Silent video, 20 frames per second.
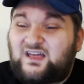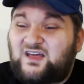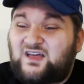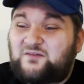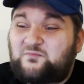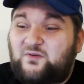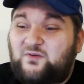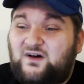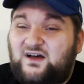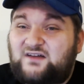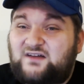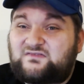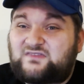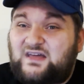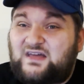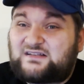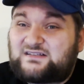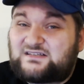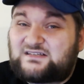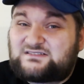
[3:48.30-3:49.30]
but
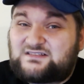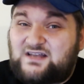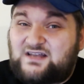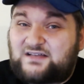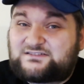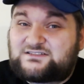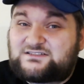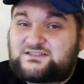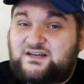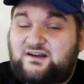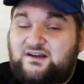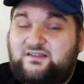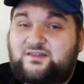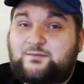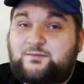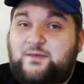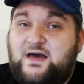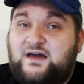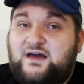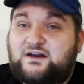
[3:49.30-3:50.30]
that doesn't necessarily
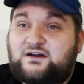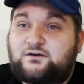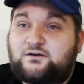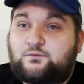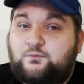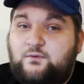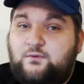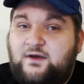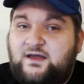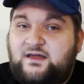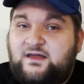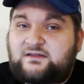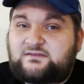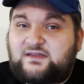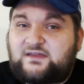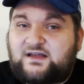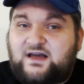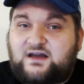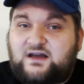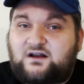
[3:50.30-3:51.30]
matter when they
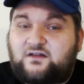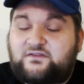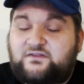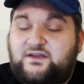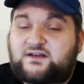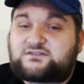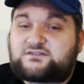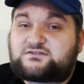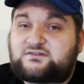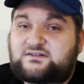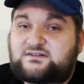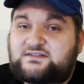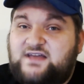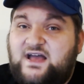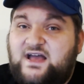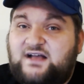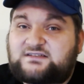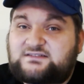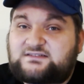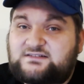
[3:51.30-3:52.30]
got all the extra
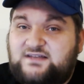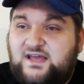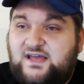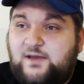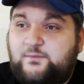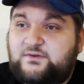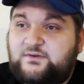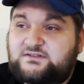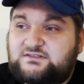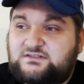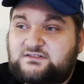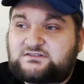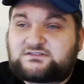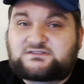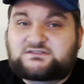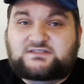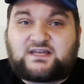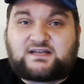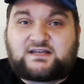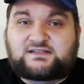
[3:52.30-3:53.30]
attacks and damage to just
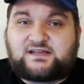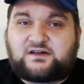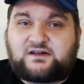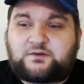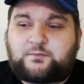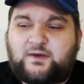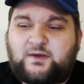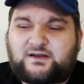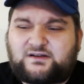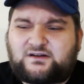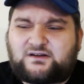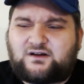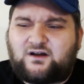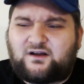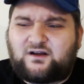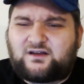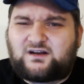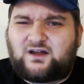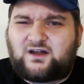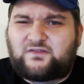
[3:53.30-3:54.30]
take down a Mega
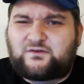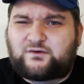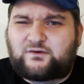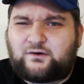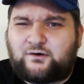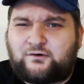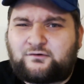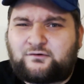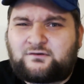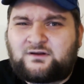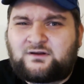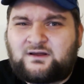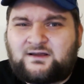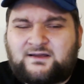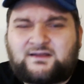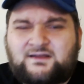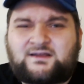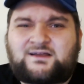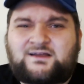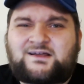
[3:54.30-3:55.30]
Gargan on their own.
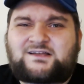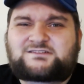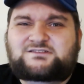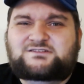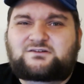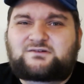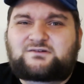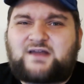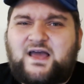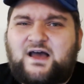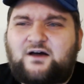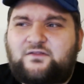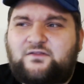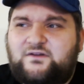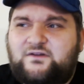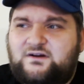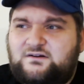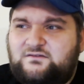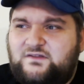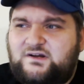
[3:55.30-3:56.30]
So now
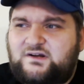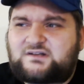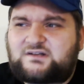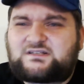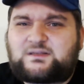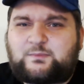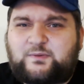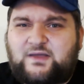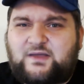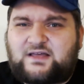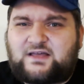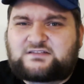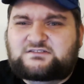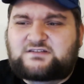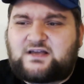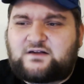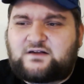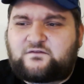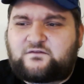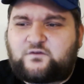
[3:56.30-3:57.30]
they're a DPS
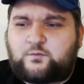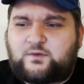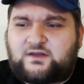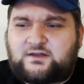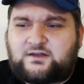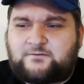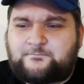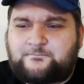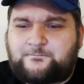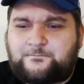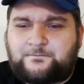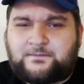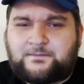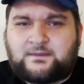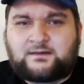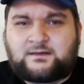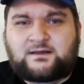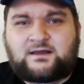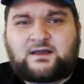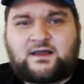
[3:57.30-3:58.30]
check for me.
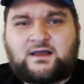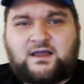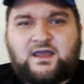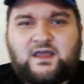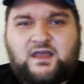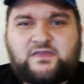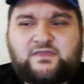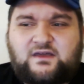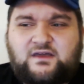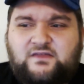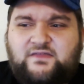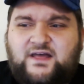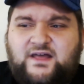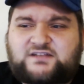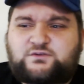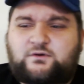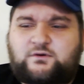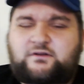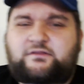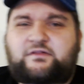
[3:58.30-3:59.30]
And that's
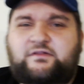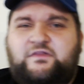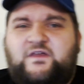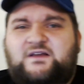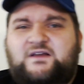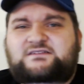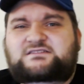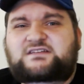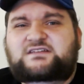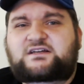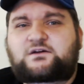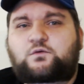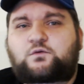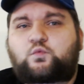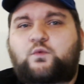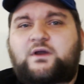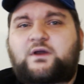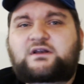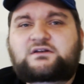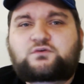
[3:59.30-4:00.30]
one of the things here.
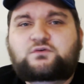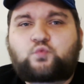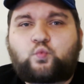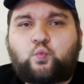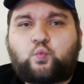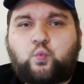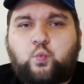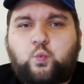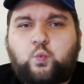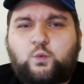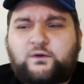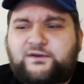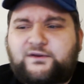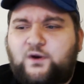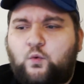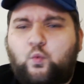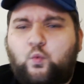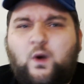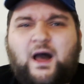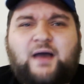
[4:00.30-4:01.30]
When
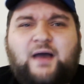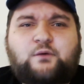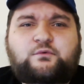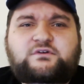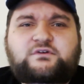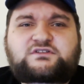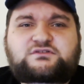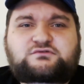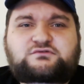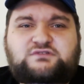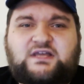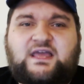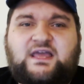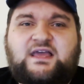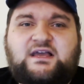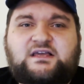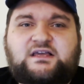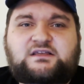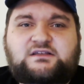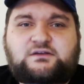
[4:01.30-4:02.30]
why would you
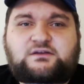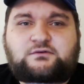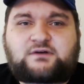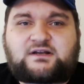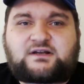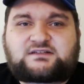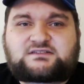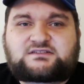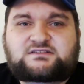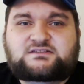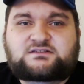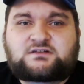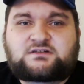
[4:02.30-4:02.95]
take units